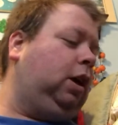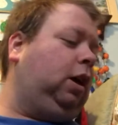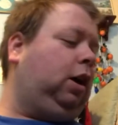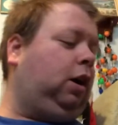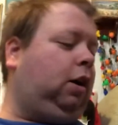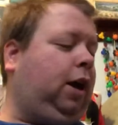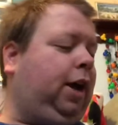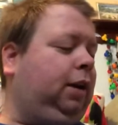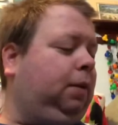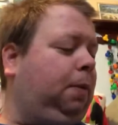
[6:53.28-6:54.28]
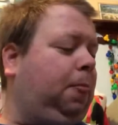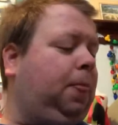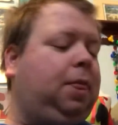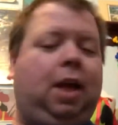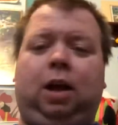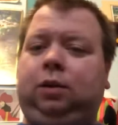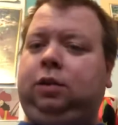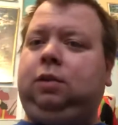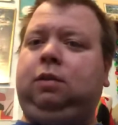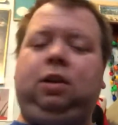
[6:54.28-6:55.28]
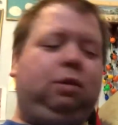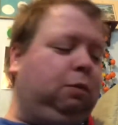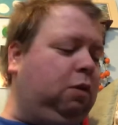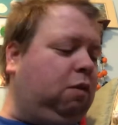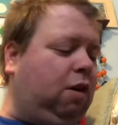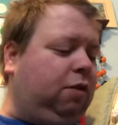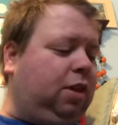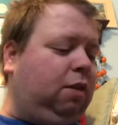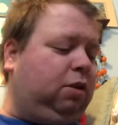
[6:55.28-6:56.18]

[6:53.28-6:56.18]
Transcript: Alright. Now, let's move on from that,